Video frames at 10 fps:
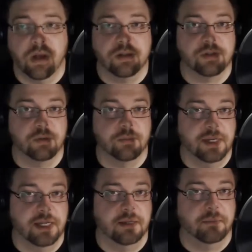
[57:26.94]
also
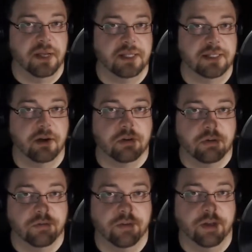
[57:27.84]
meet best character
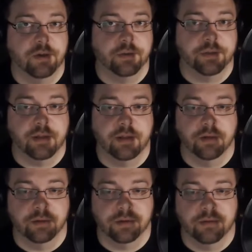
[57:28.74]
Phil, the
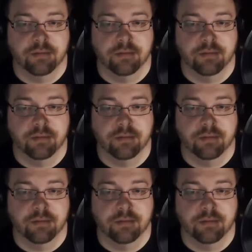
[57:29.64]
little